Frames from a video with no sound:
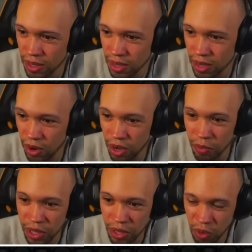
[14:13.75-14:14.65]
Oh, he
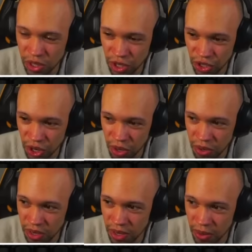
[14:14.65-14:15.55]
really wants to
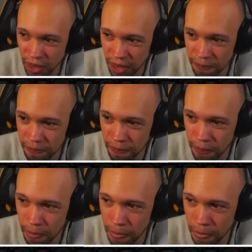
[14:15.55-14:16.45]
choke. Okay.
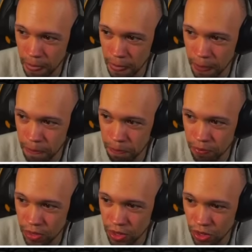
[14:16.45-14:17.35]

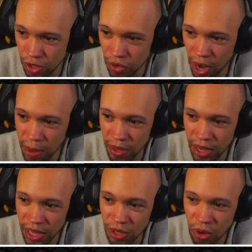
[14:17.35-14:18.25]
So scramble
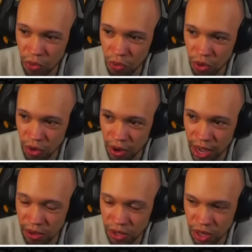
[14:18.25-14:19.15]
into our War
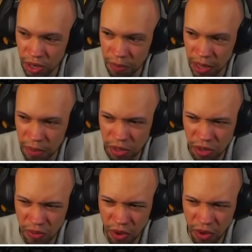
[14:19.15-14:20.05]
Growl, who's going to be able
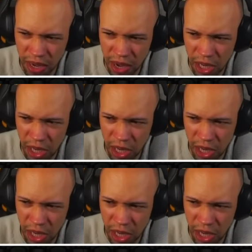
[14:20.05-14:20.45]
to evolve at cost